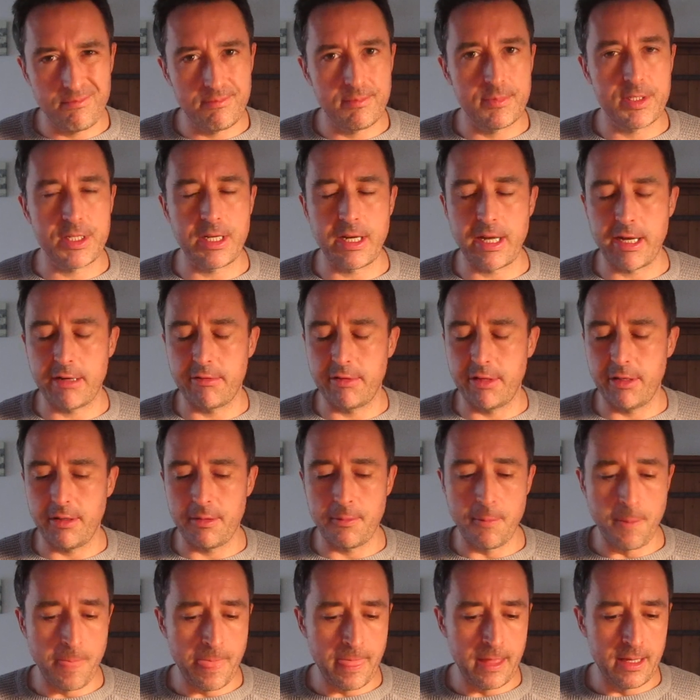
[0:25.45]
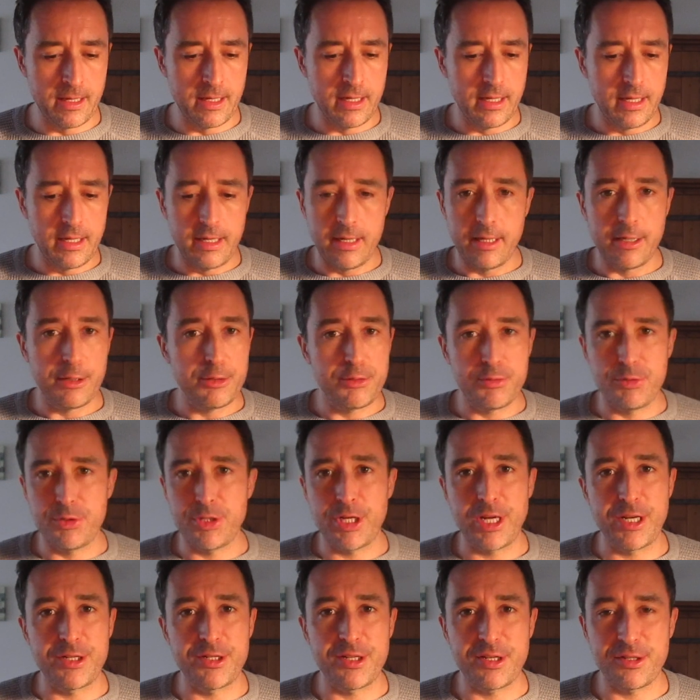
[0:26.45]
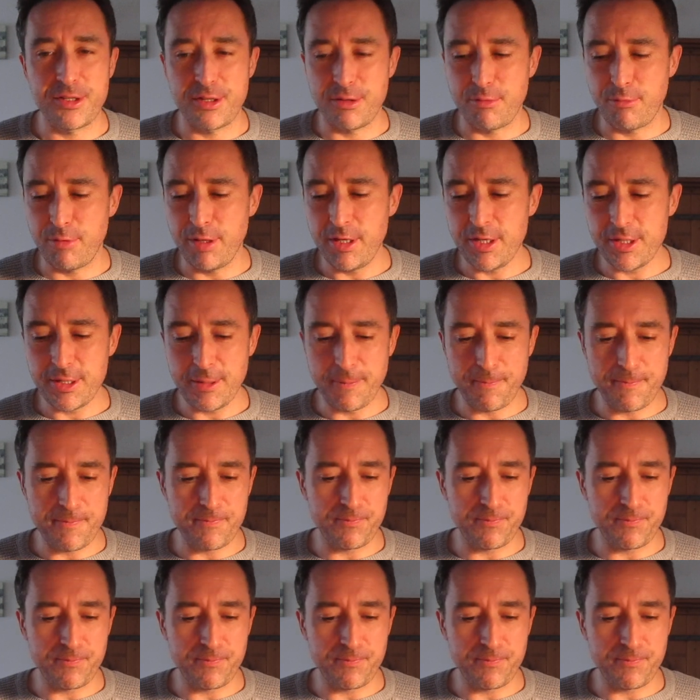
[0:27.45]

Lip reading: scenario, change it as you wish.